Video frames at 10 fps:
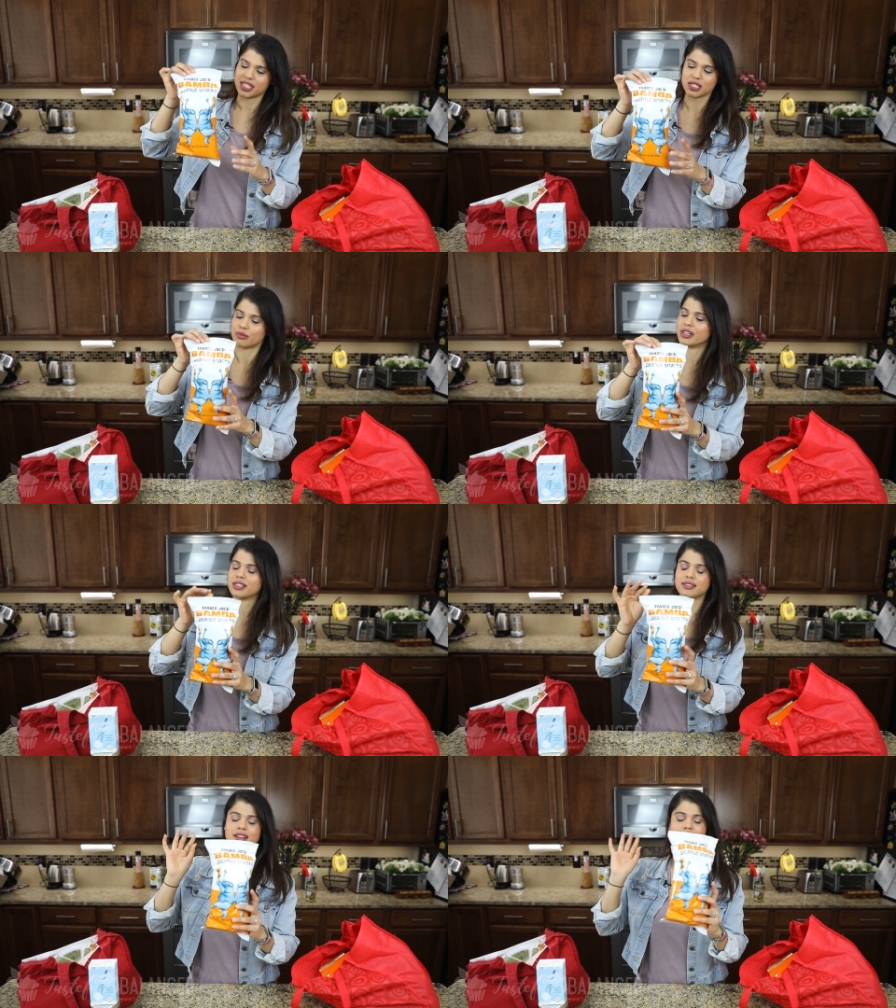this
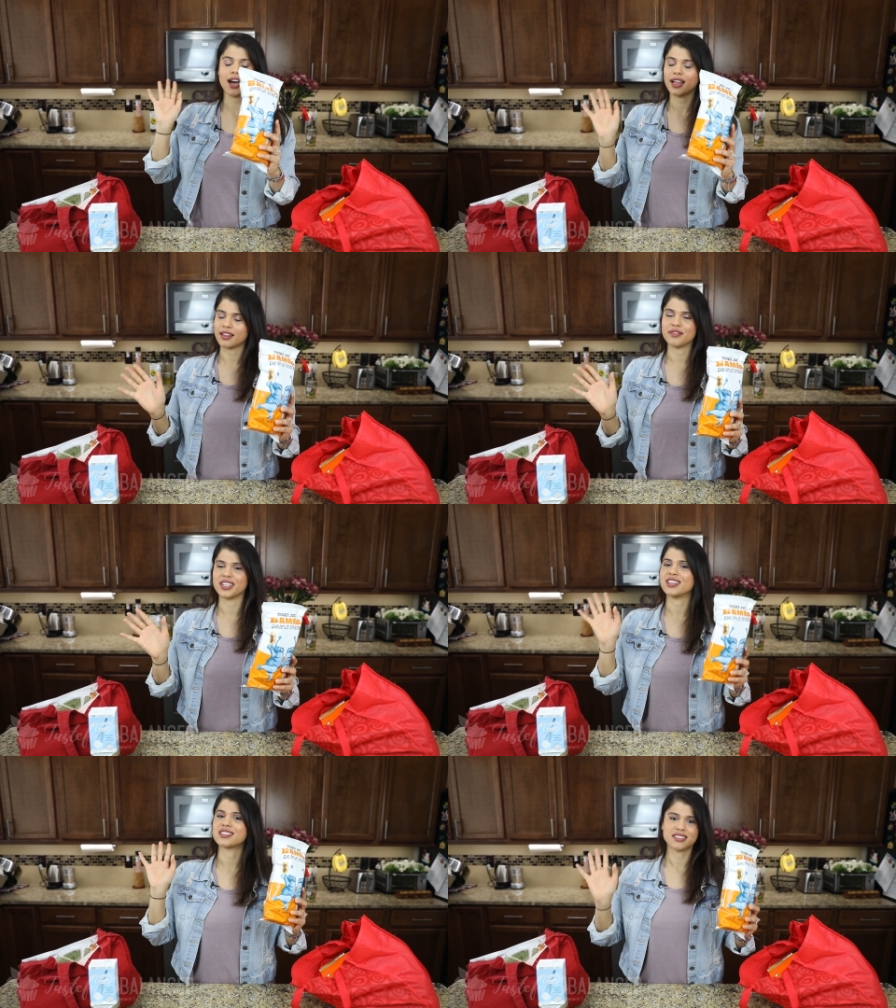one. I love
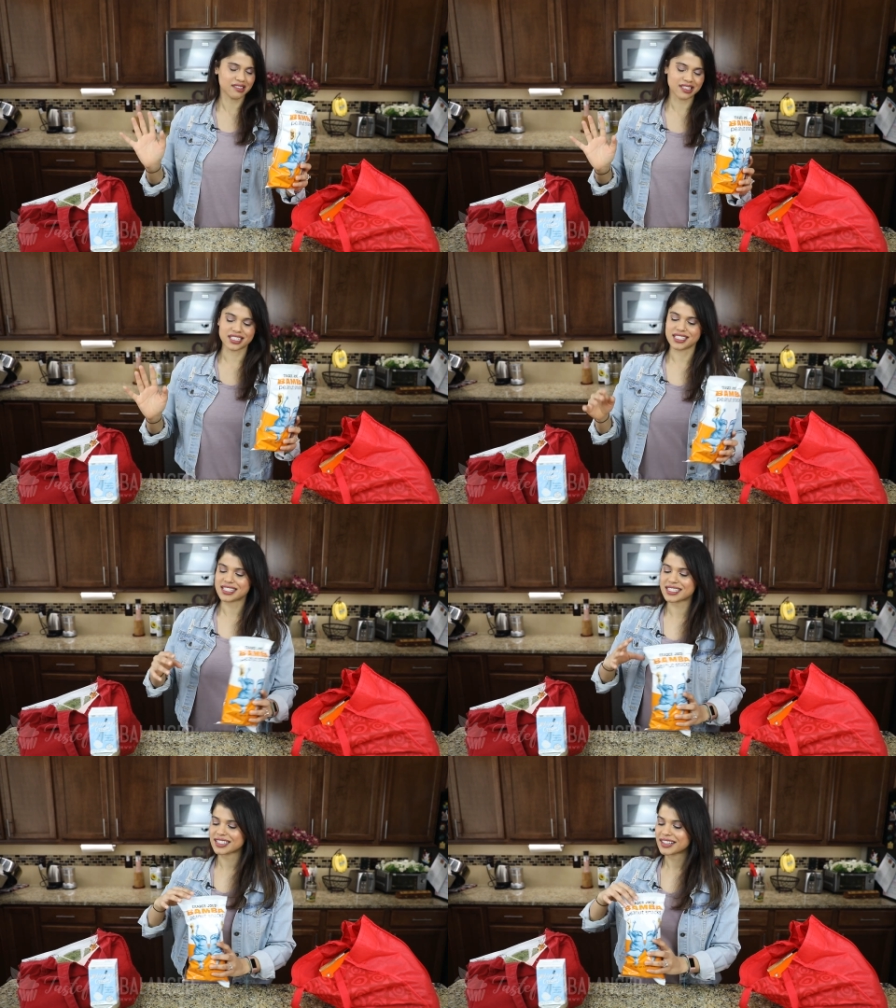it. It's
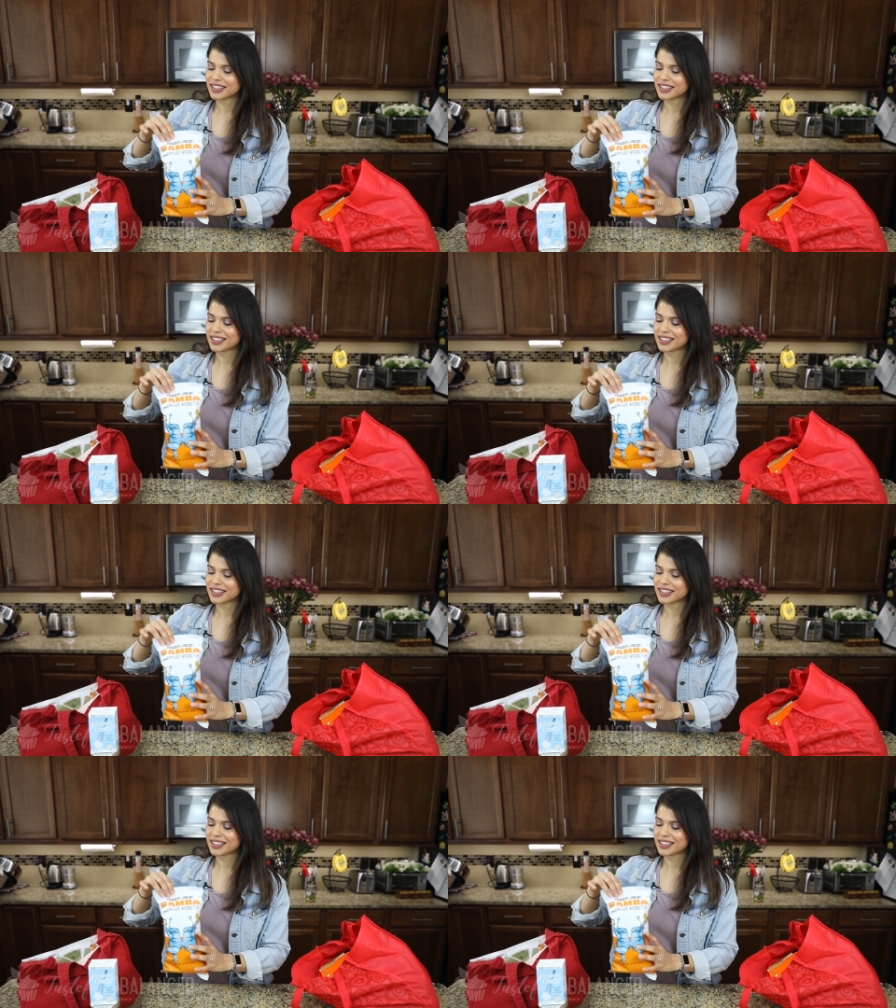delicious.